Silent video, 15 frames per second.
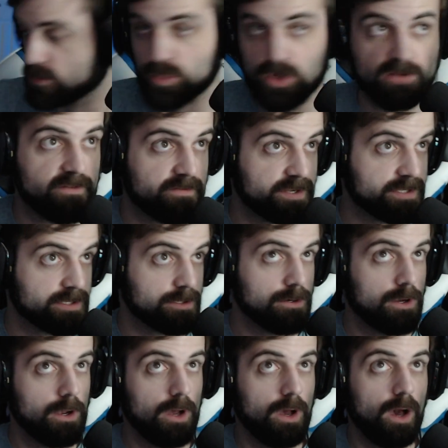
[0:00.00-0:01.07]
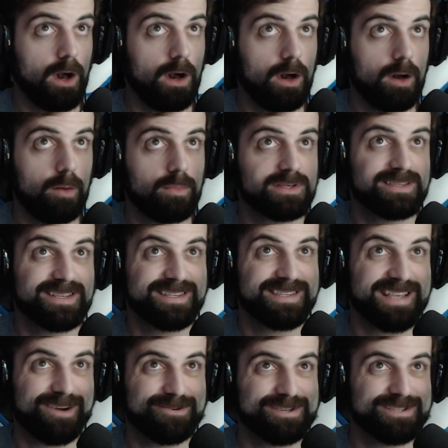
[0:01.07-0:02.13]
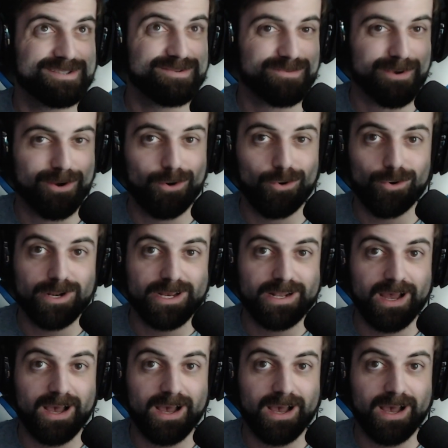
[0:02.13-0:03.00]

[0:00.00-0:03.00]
we have a visitor. Since that was recorded,